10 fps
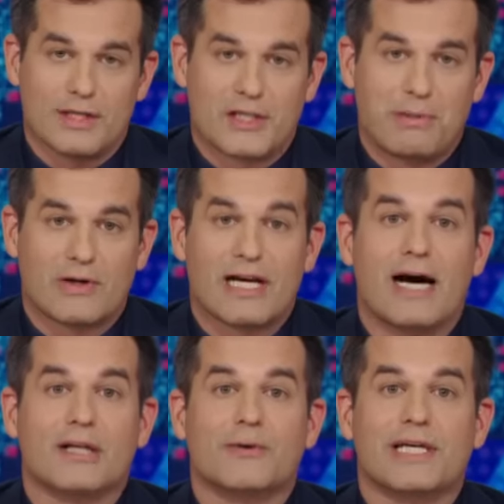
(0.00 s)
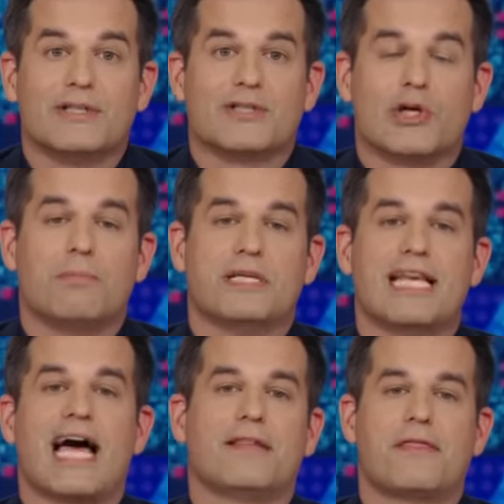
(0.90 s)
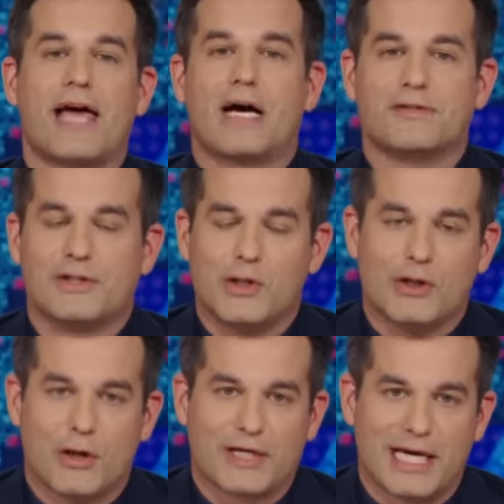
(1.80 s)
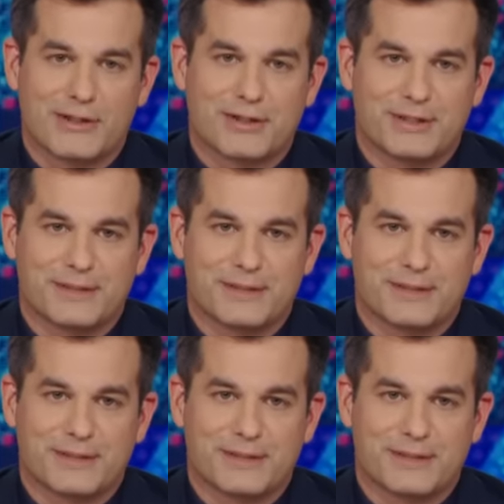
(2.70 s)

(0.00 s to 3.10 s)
Spirit Halloween just opened 9,000 new locations.